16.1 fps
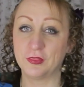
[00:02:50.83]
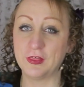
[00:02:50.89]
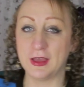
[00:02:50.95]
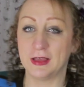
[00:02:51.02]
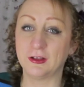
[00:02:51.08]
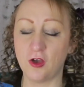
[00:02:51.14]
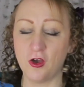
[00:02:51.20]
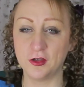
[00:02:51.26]

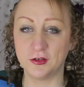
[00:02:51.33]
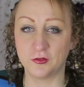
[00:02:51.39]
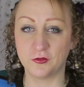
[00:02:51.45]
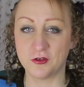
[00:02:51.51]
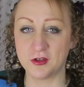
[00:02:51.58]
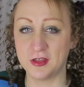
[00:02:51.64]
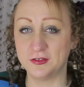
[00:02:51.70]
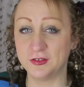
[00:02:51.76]
that kind
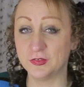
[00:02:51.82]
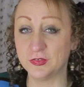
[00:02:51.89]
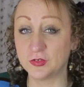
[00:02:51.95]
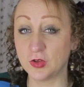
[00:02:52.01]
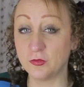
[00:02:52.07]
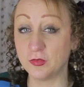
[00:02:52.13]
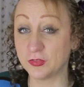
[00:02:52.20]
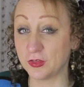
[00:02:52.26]
of creative
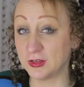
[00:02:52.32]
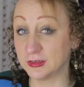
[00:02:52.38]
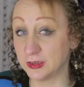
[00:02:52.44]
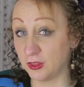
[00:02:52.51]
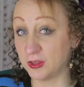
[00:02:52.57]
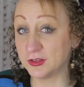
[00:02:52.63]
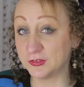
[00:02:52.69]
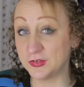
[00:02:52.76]
stuff as I'd
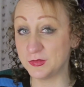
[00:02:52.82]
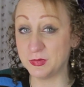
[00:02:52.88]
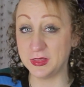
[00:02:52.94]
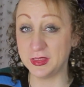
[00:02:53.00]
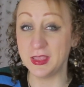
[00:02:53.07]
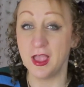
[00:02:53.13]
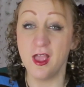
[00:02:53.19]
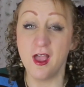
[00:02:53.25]
like to
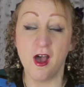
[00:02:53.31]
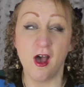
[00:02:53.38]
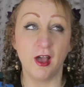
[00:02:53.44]
be,